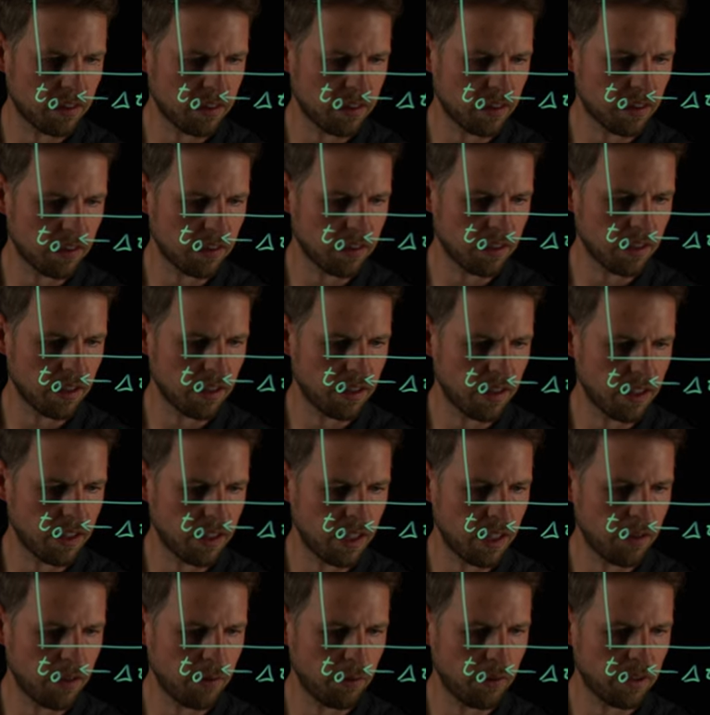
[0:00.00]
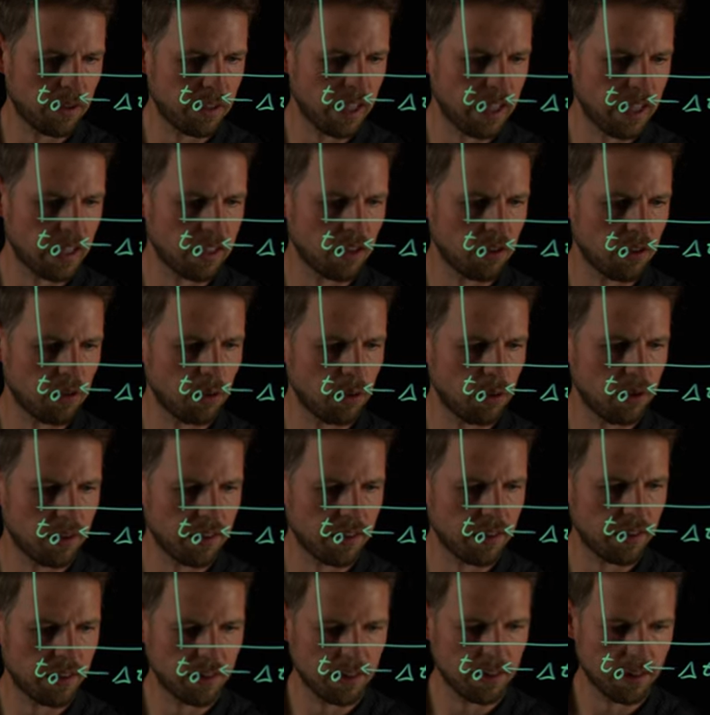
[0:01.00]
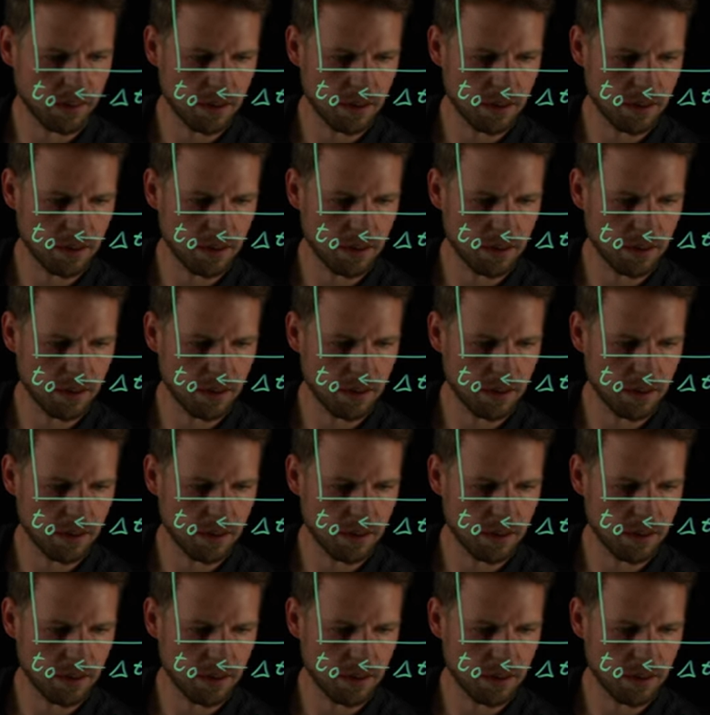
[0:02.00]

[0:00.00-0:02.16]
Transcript: is, if we take this rule, this is